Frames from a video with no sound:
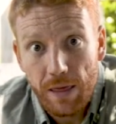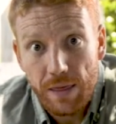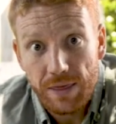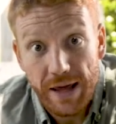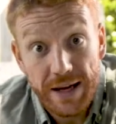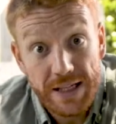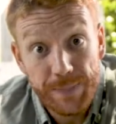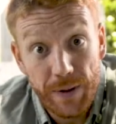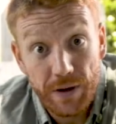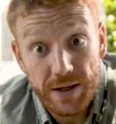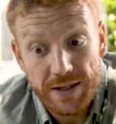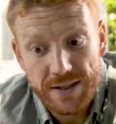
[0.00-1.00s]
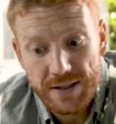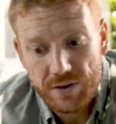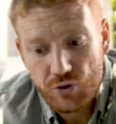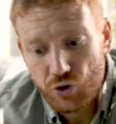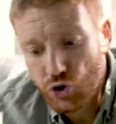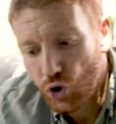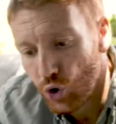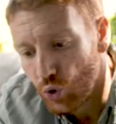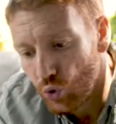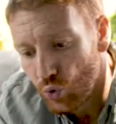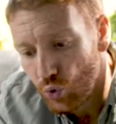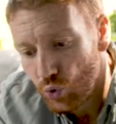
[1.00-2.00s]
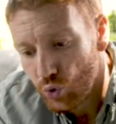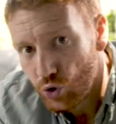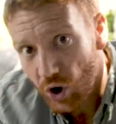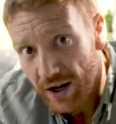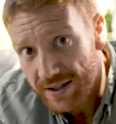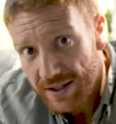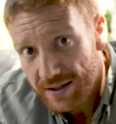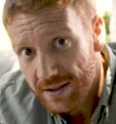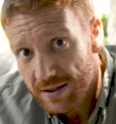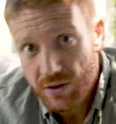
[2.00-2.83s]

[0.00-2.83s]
they experience two dry seasons